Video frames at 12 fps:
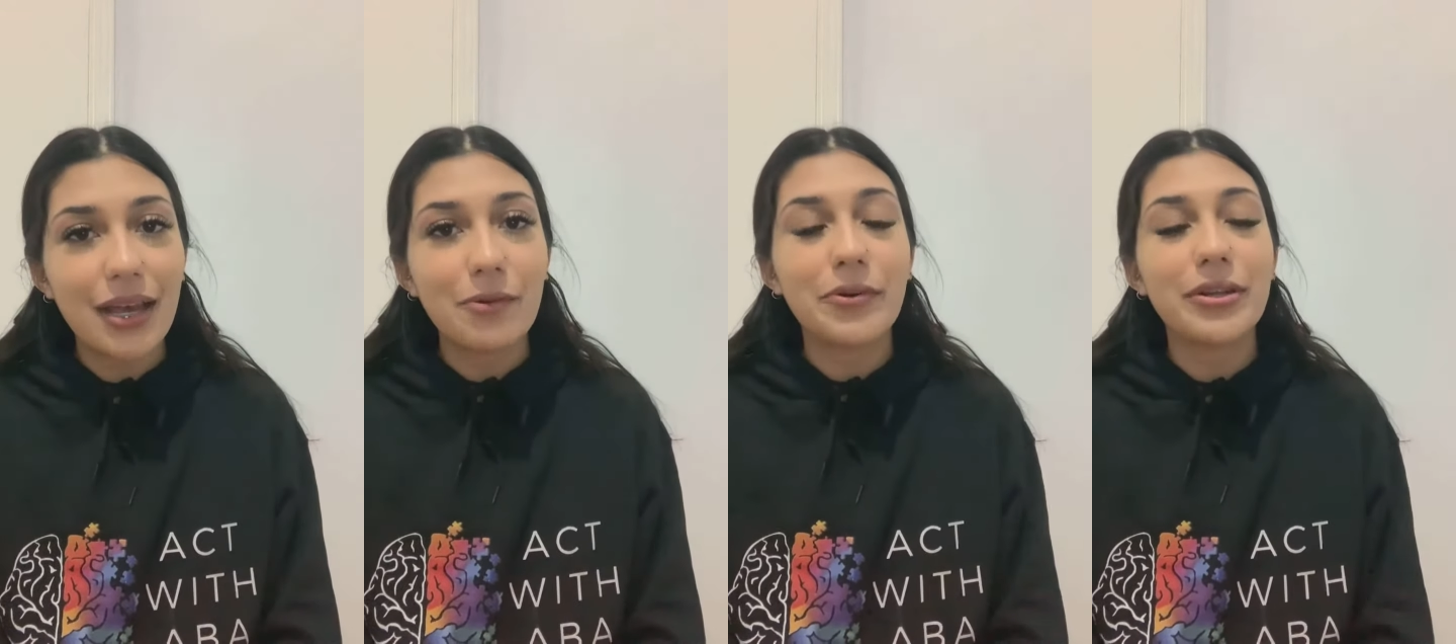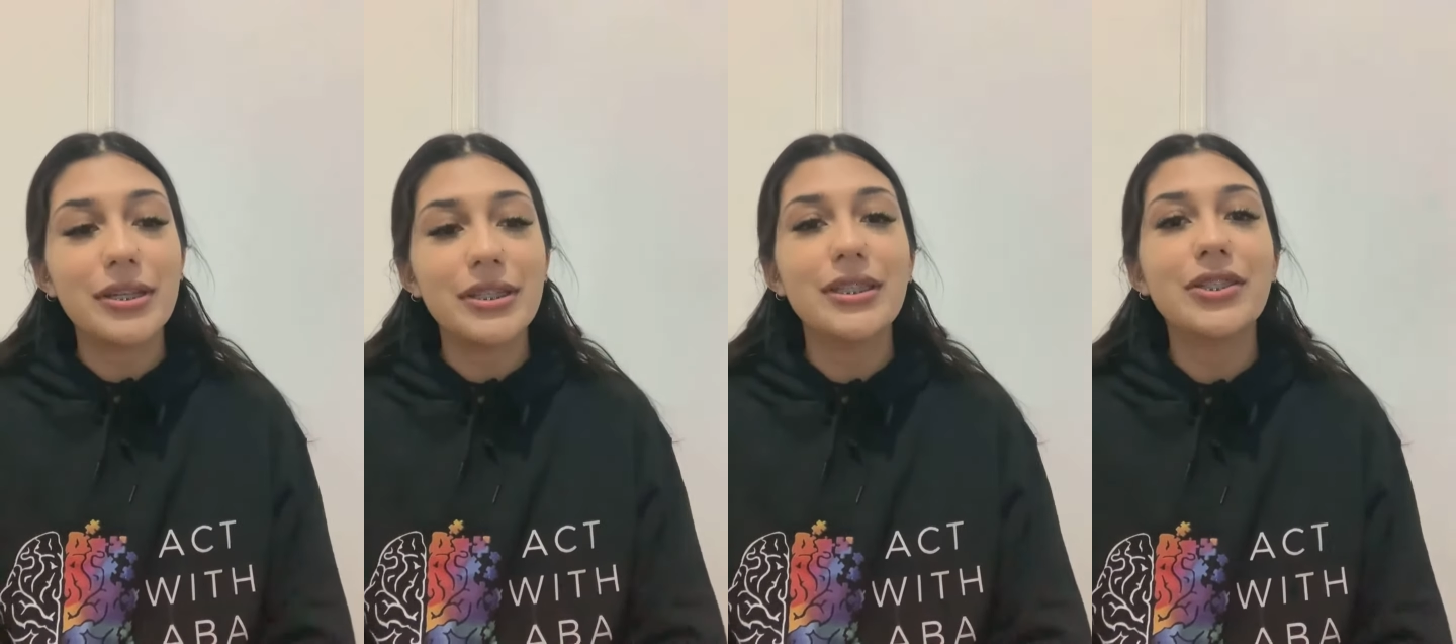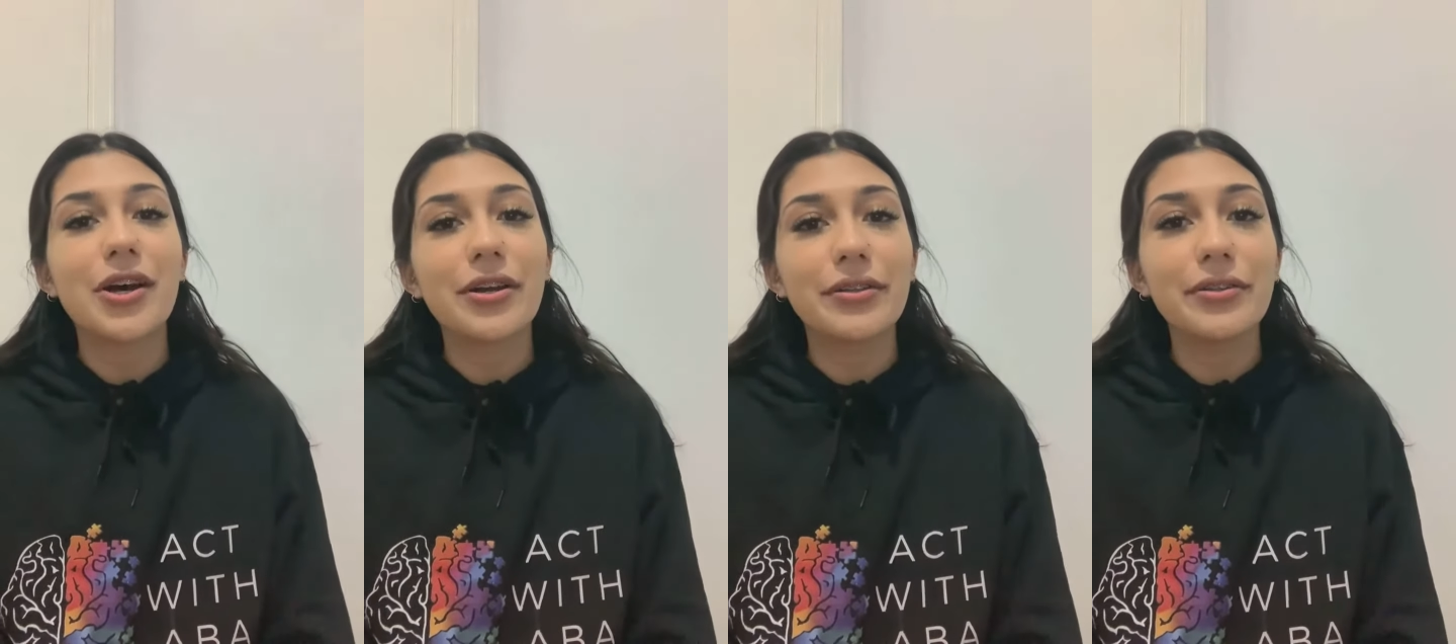I wanted to
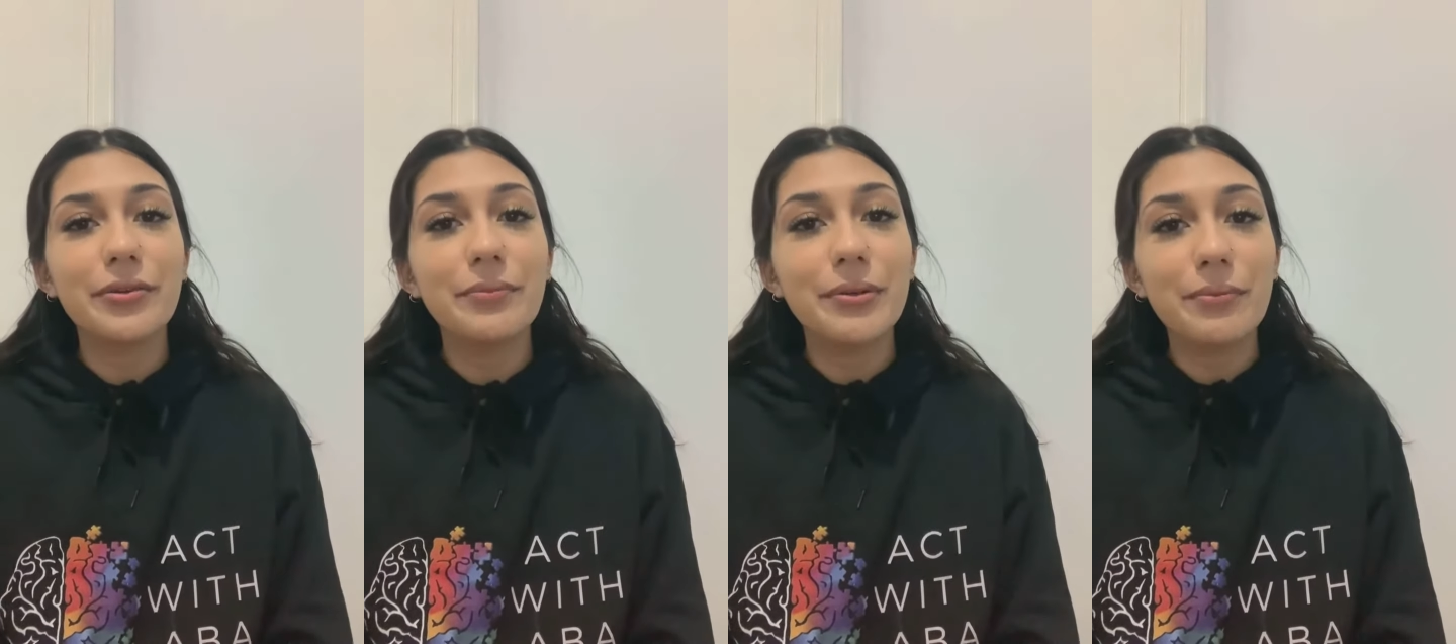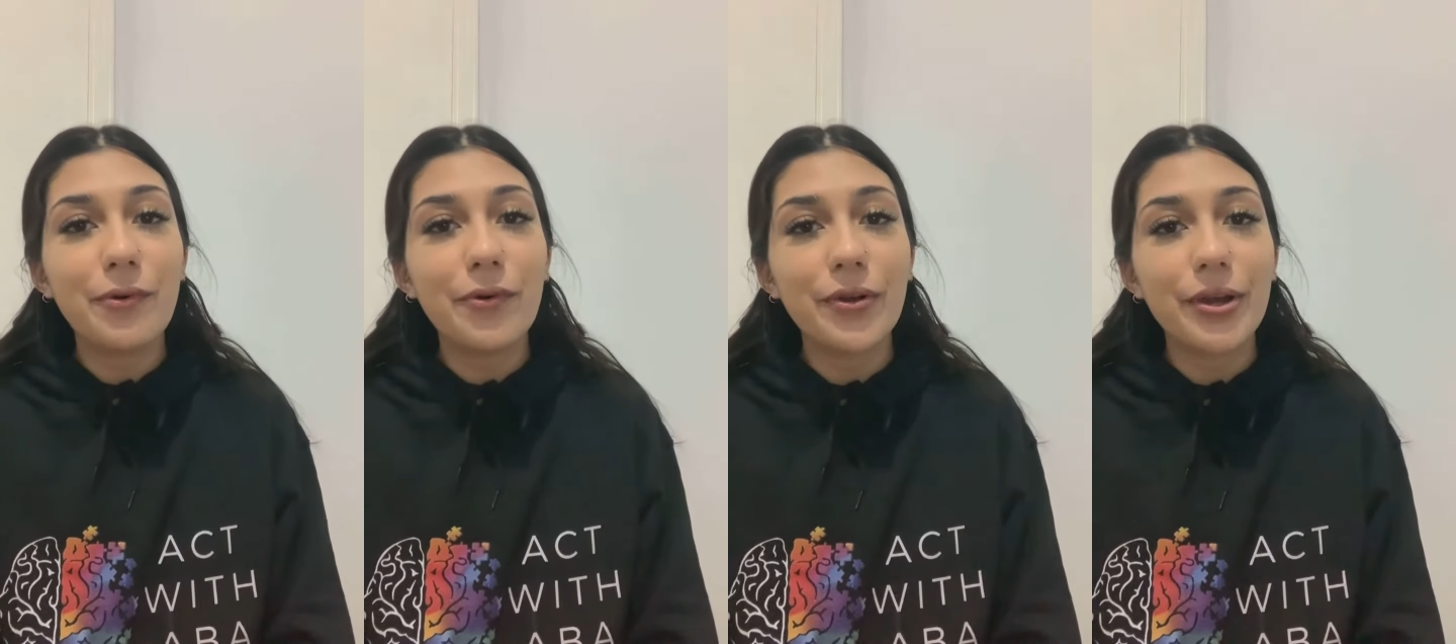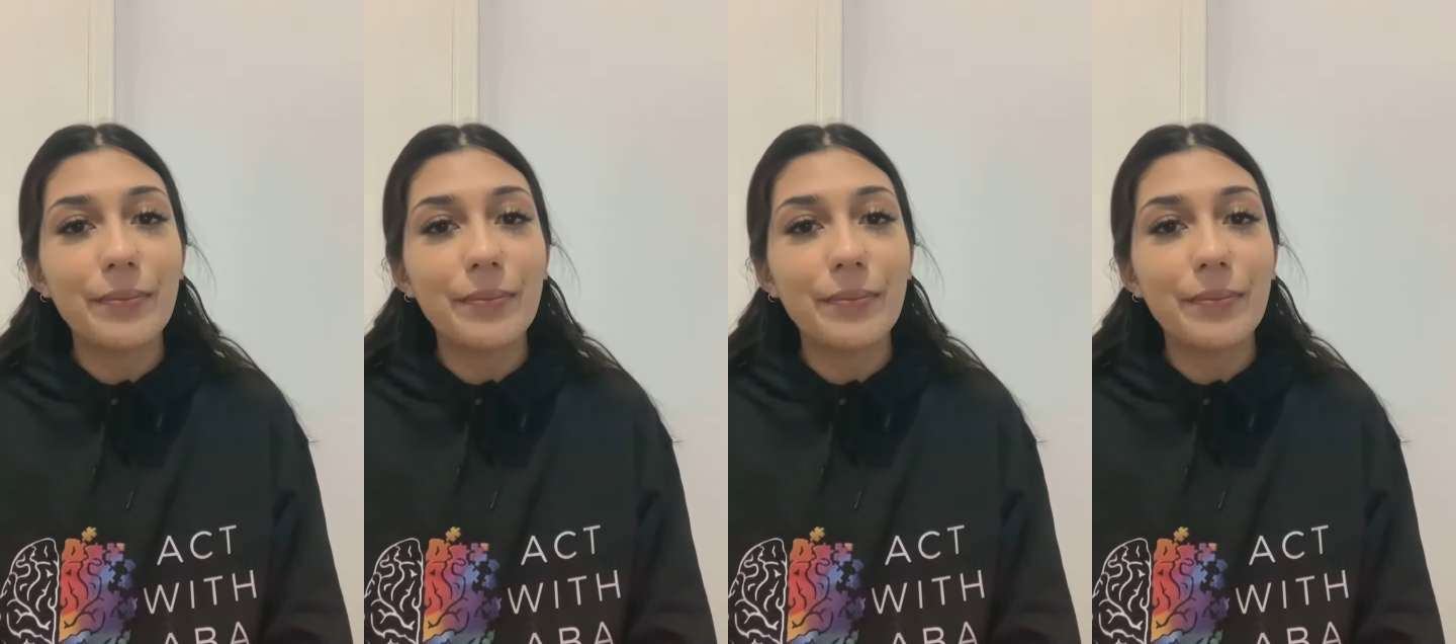talk a little bit more